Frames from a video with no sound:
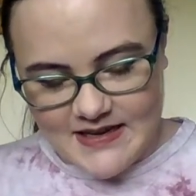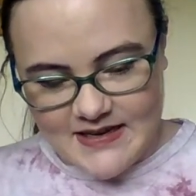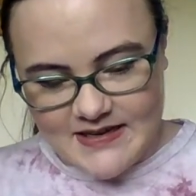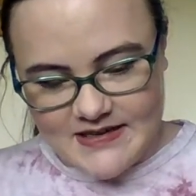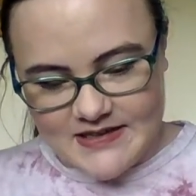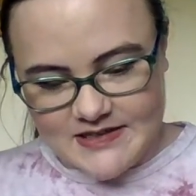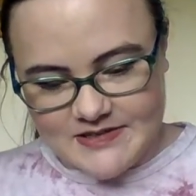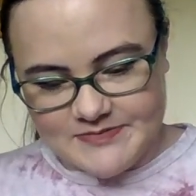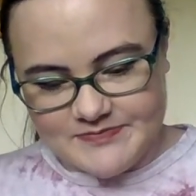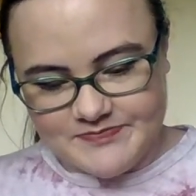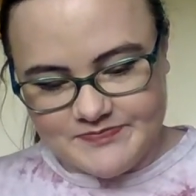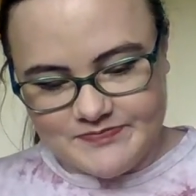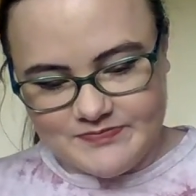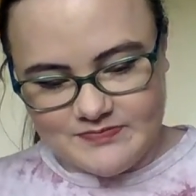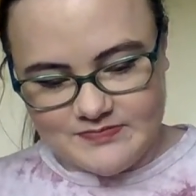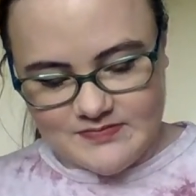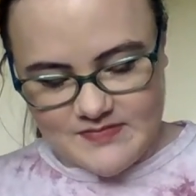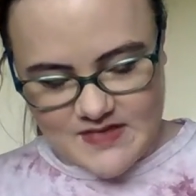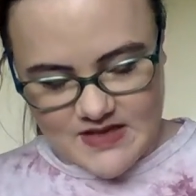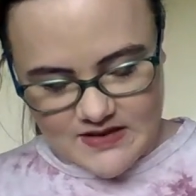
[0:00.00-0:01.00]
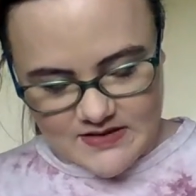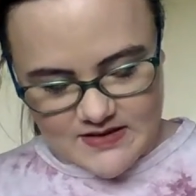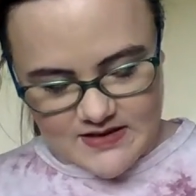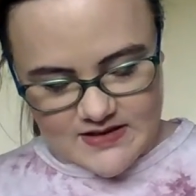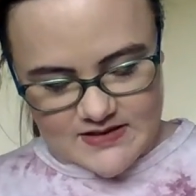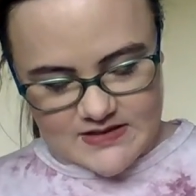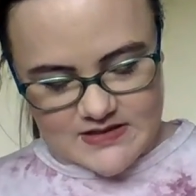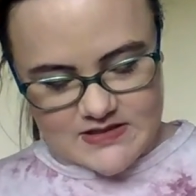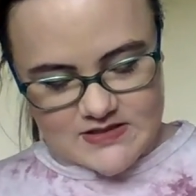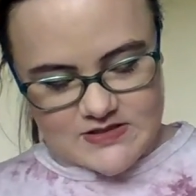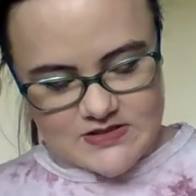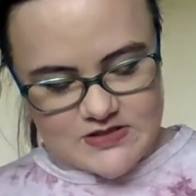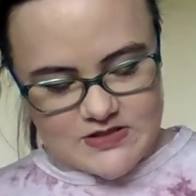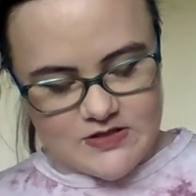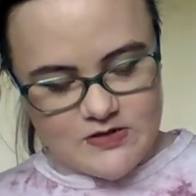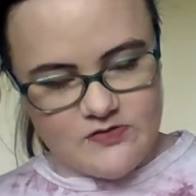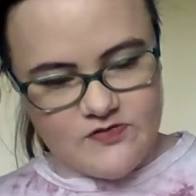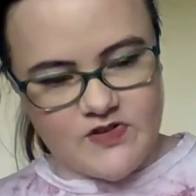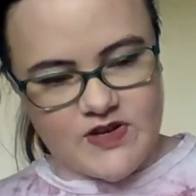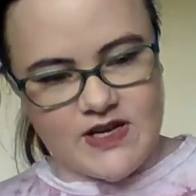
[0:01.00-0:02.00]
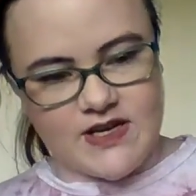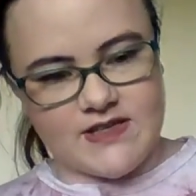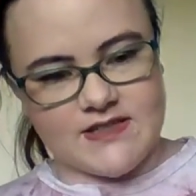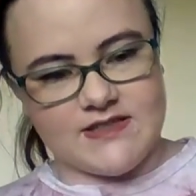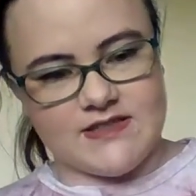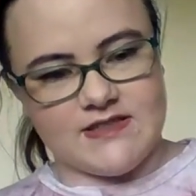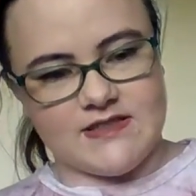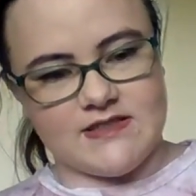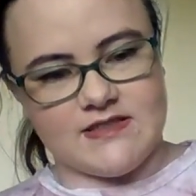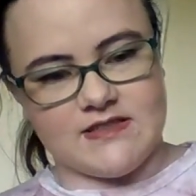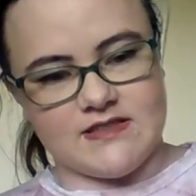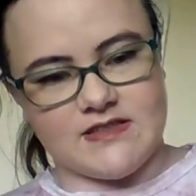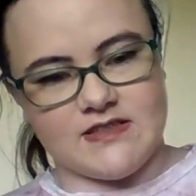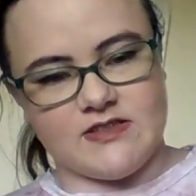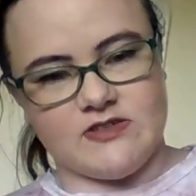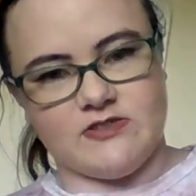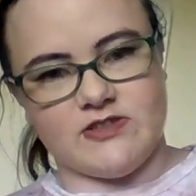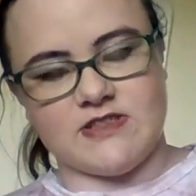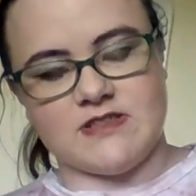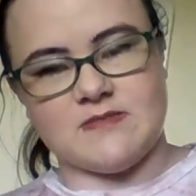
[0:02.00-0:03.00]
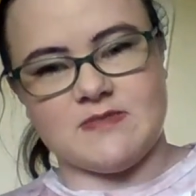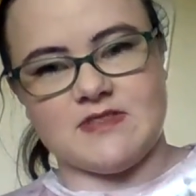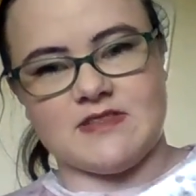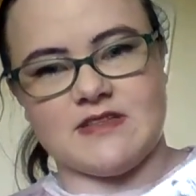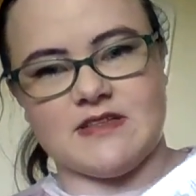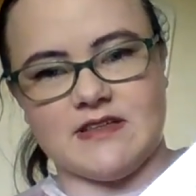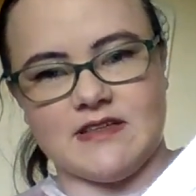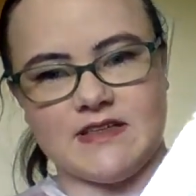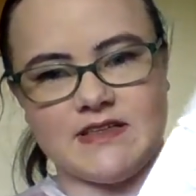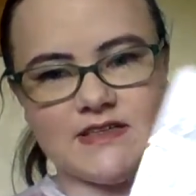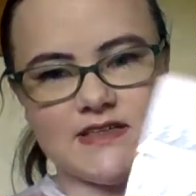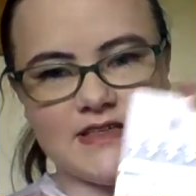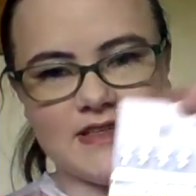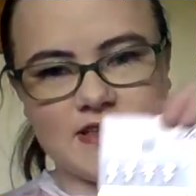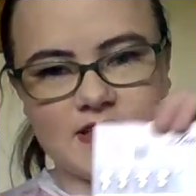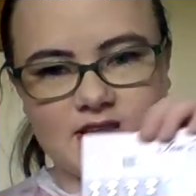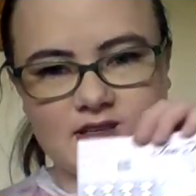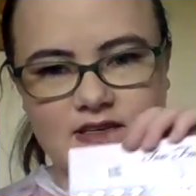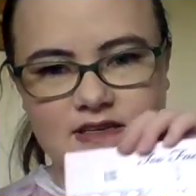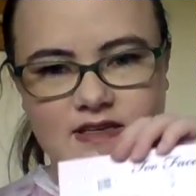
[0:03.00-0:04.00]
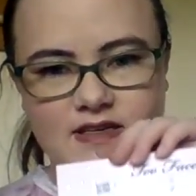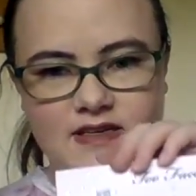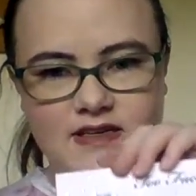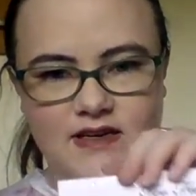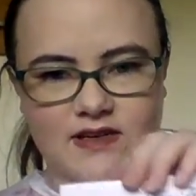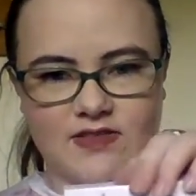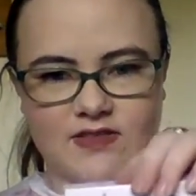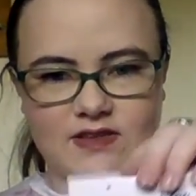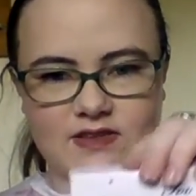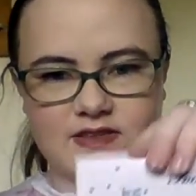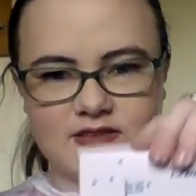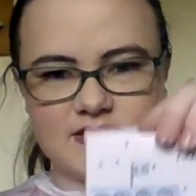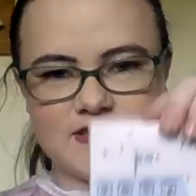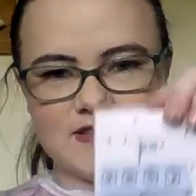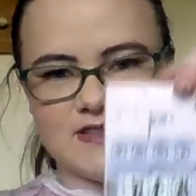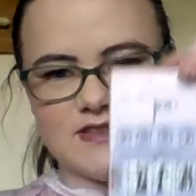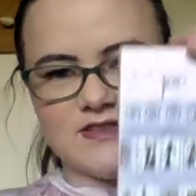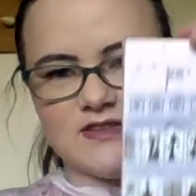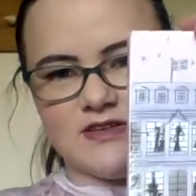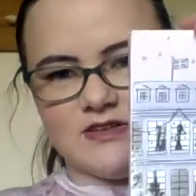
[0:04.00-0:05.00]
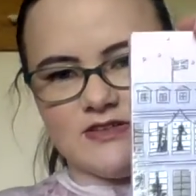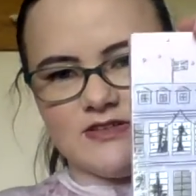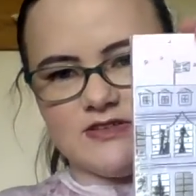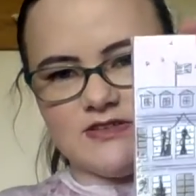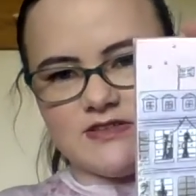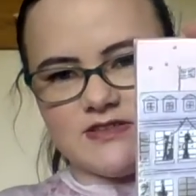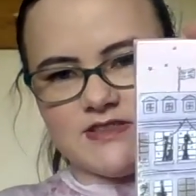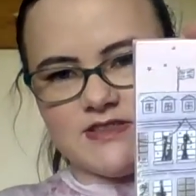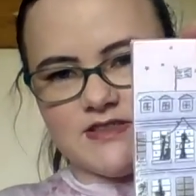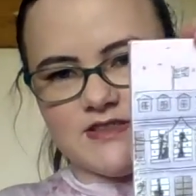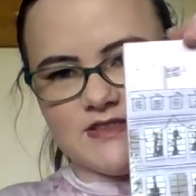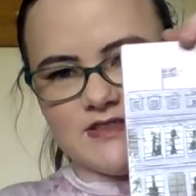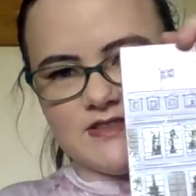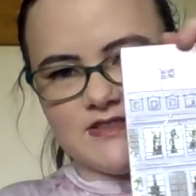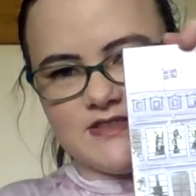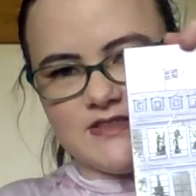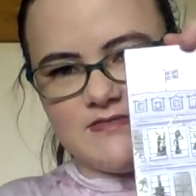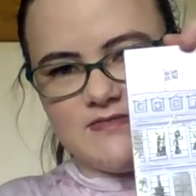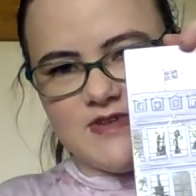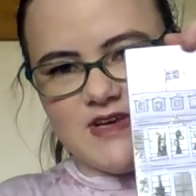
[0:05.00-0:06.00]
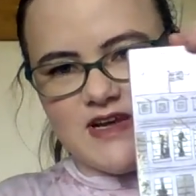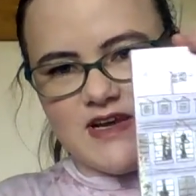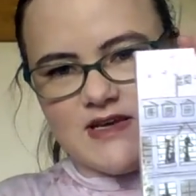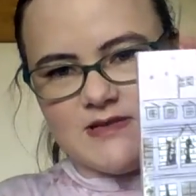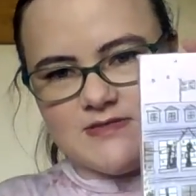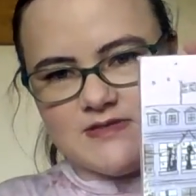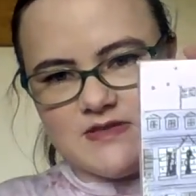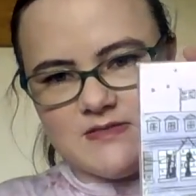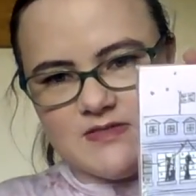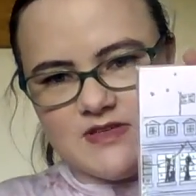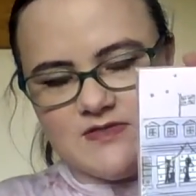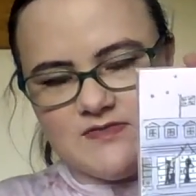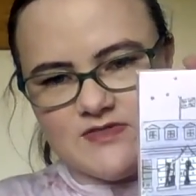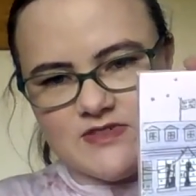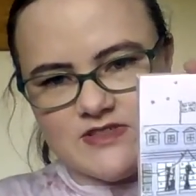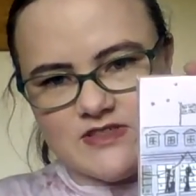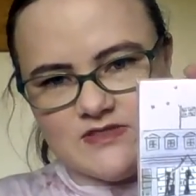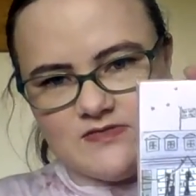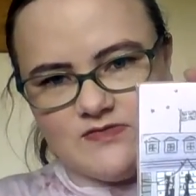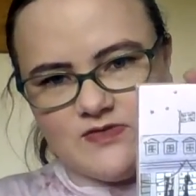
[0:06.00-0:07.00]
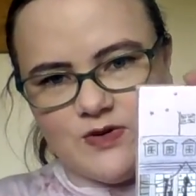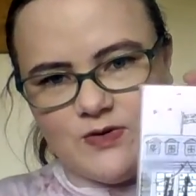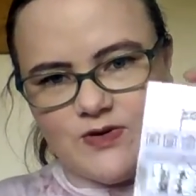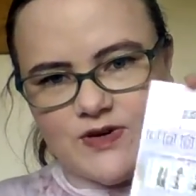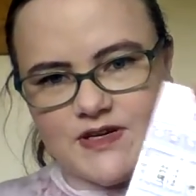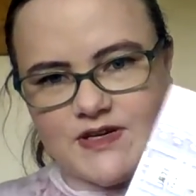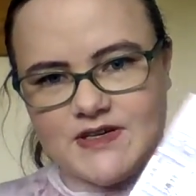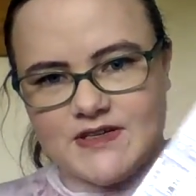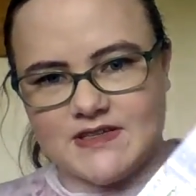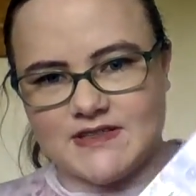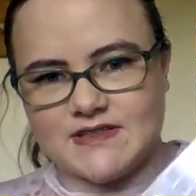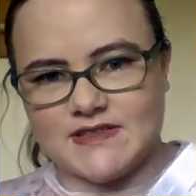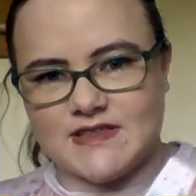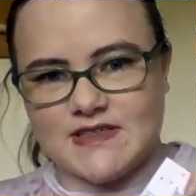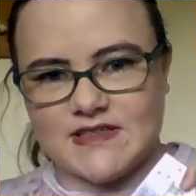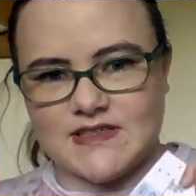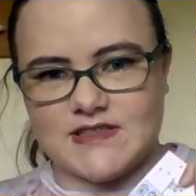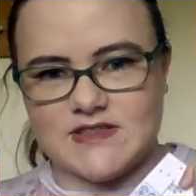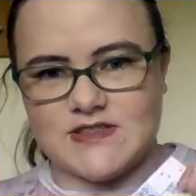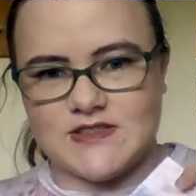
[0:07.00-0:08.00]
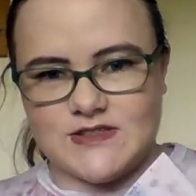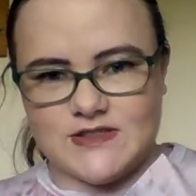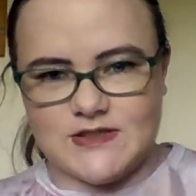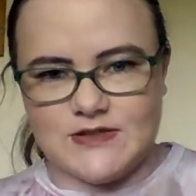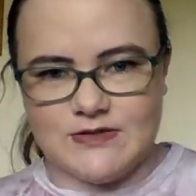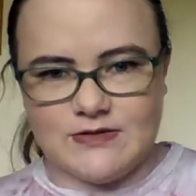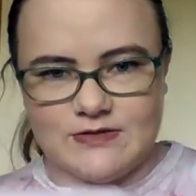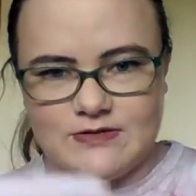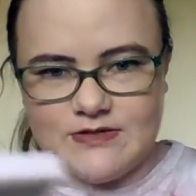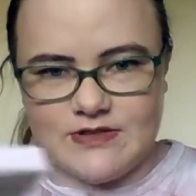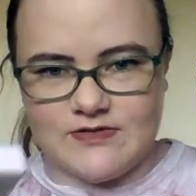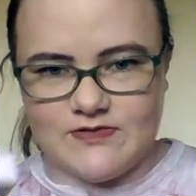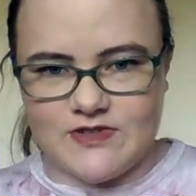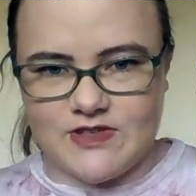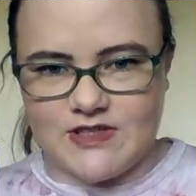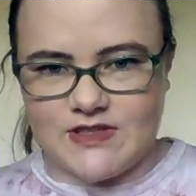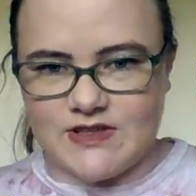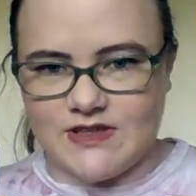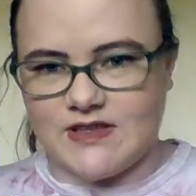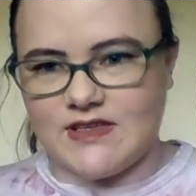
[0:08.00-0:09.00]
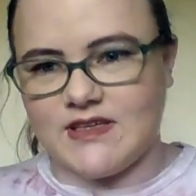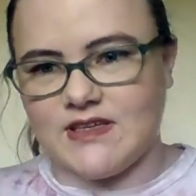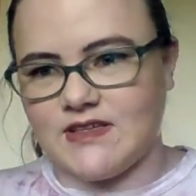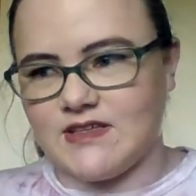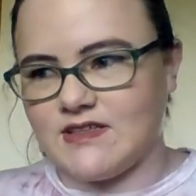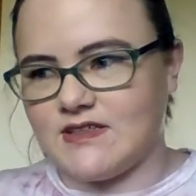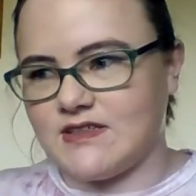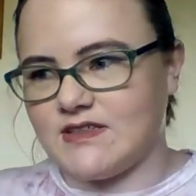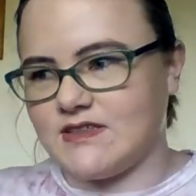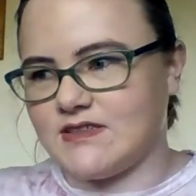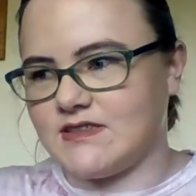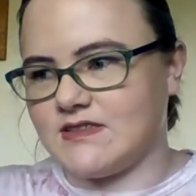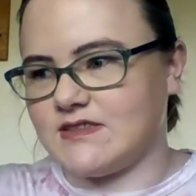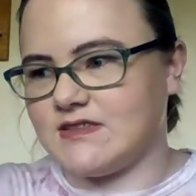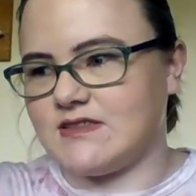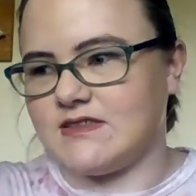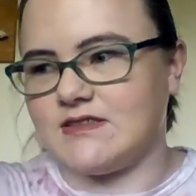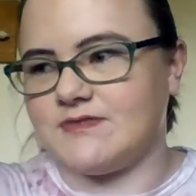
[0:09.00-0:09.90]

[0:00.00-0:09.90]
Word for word: um, they had this Too Faced Christmas in London thing. I think this is Ulta exclusive. They have something for Sephora, and it's like two different things.